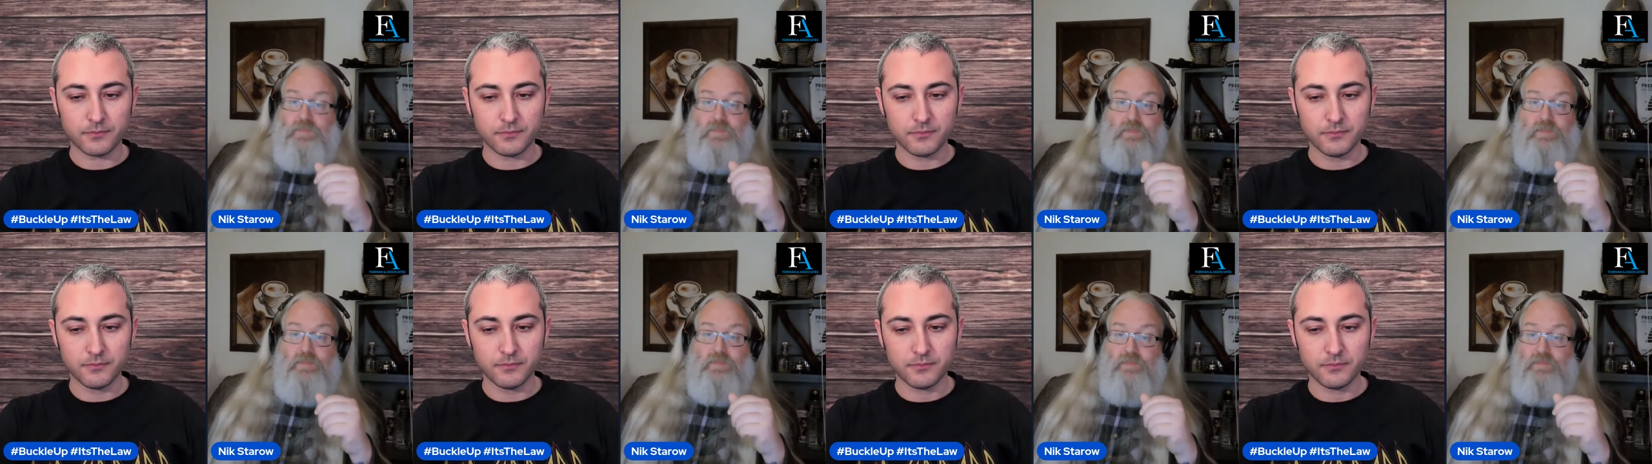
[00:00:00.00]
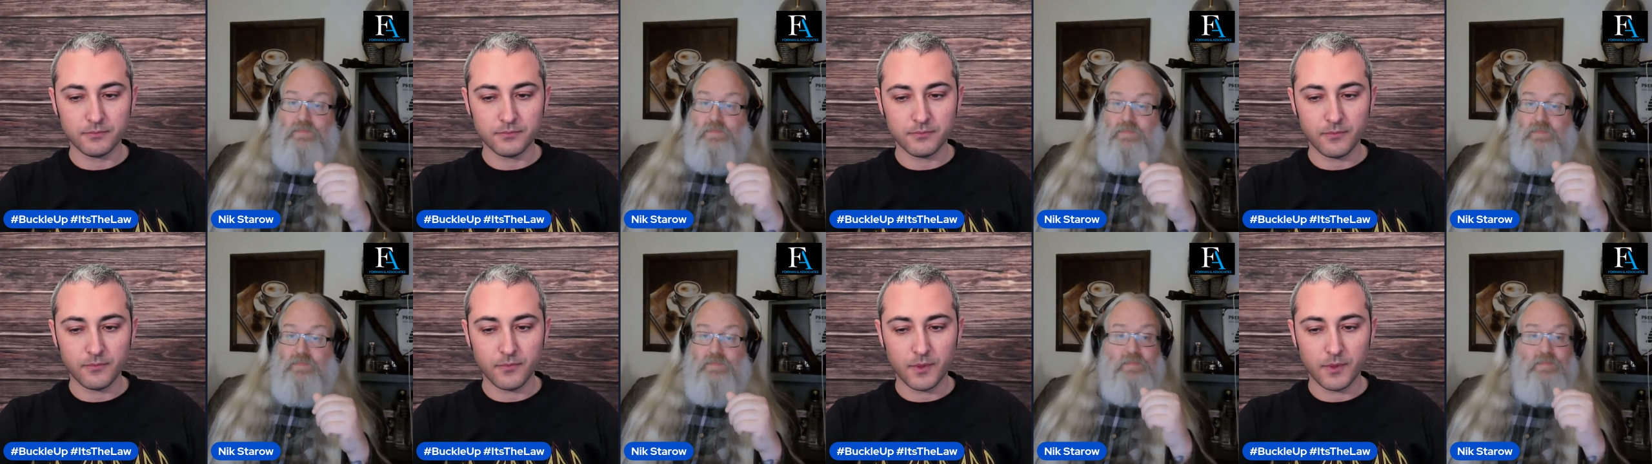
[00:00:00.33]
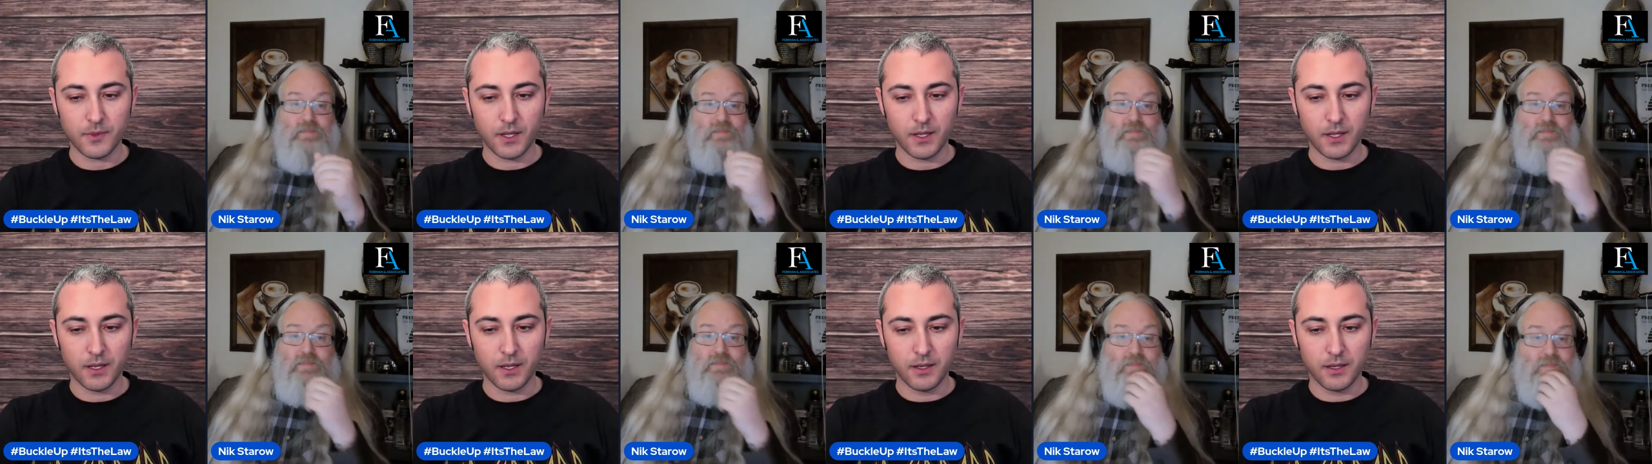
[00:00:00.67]

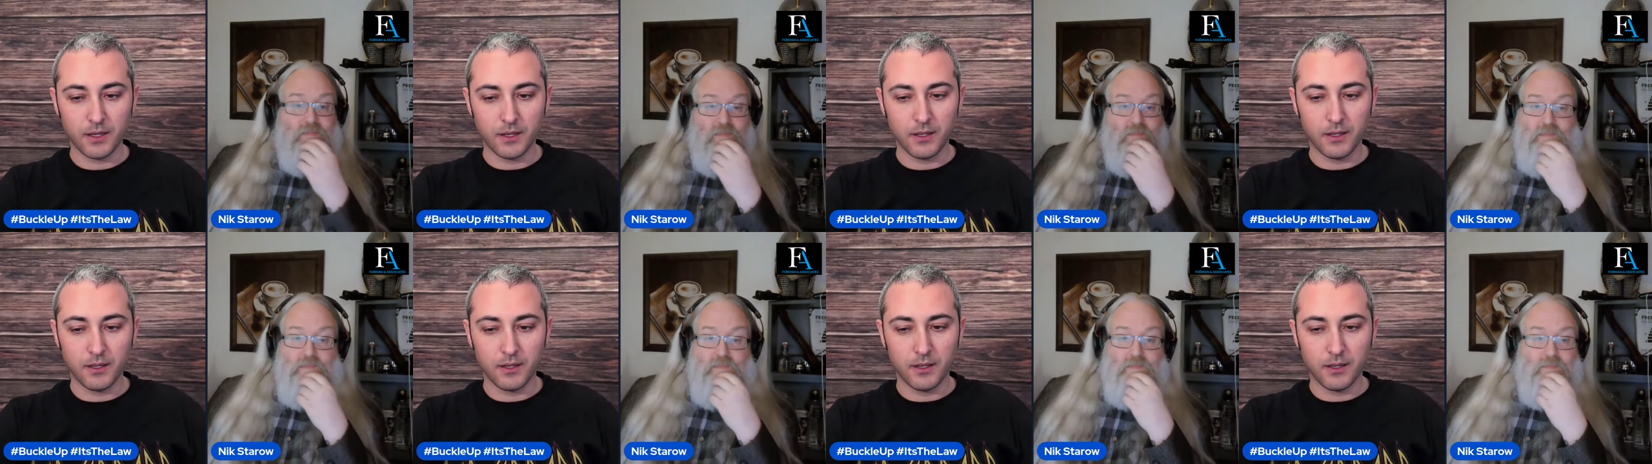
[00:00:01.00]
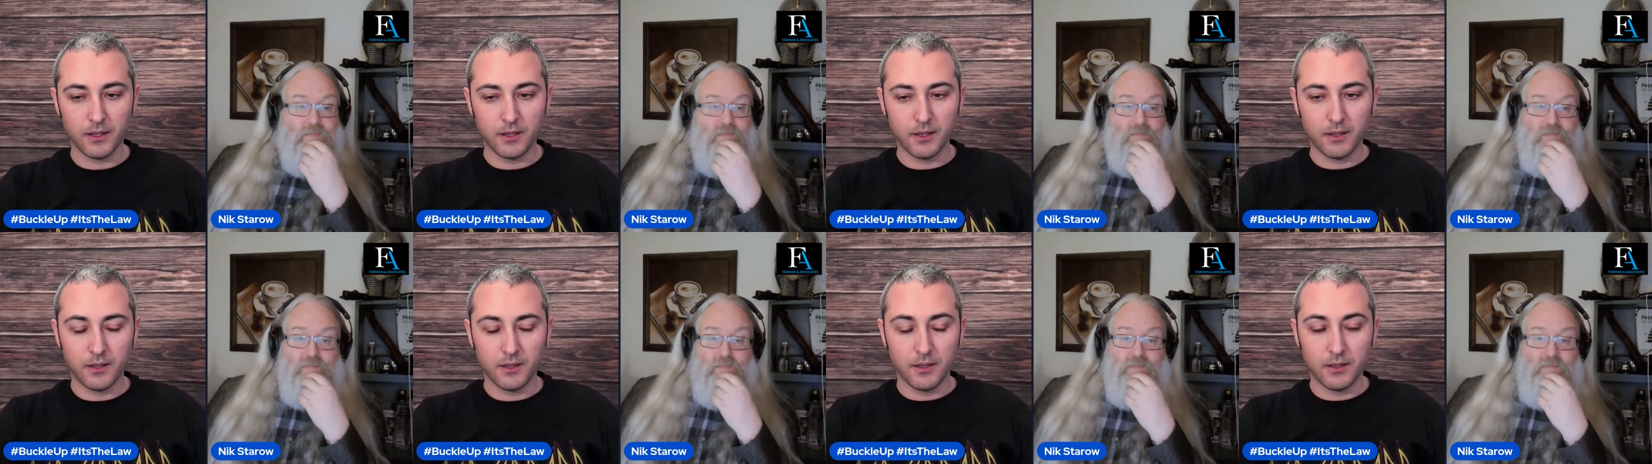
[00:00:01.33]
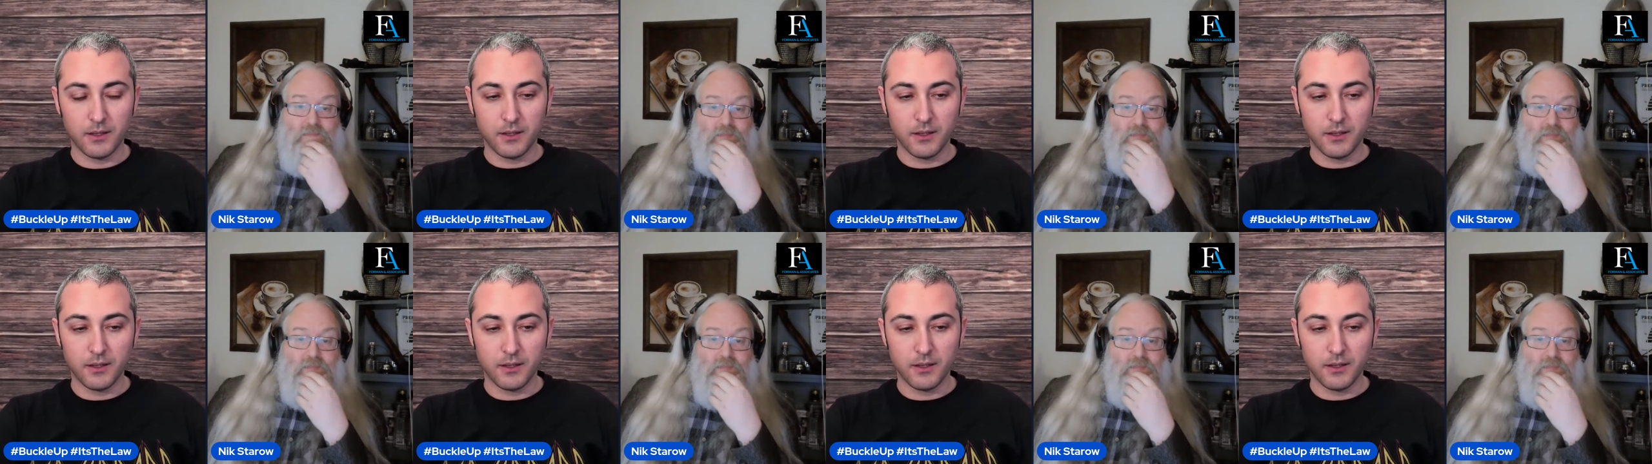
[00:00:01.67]
(silence)